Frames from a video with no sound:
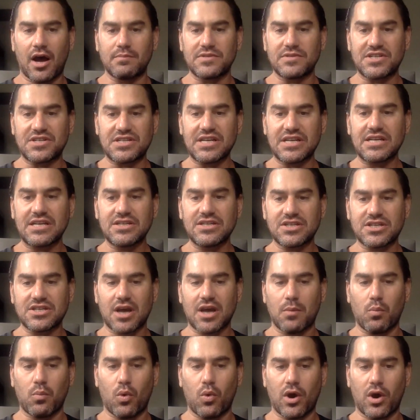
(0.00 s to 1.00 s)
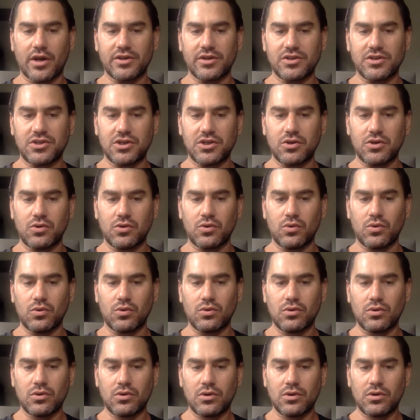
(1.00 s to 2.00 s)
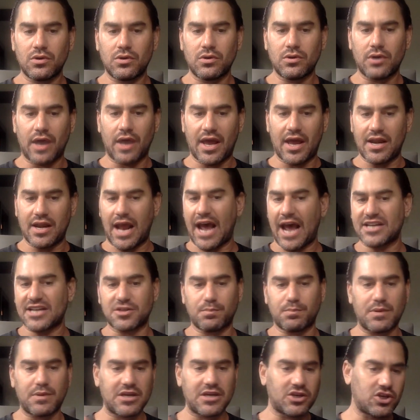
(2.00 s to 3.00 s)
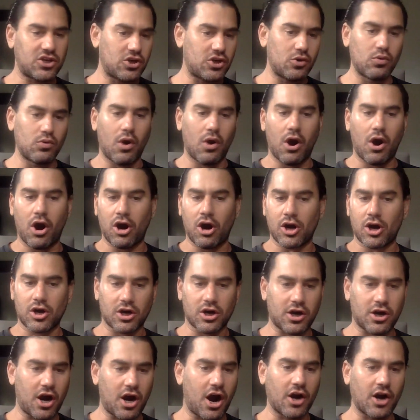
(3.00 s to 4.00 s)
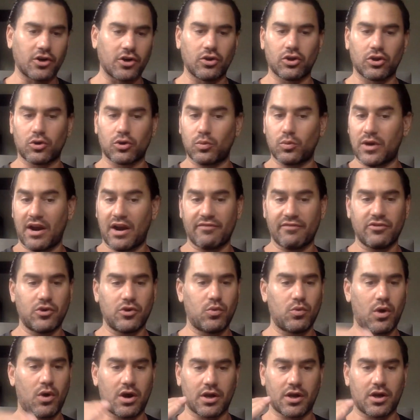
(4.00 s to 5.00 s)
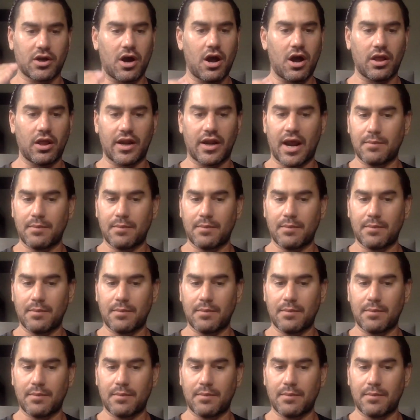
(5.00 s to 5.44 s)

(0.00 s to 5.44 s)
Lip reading: seen someone do an SPQR or caudal or whatever you want to call it.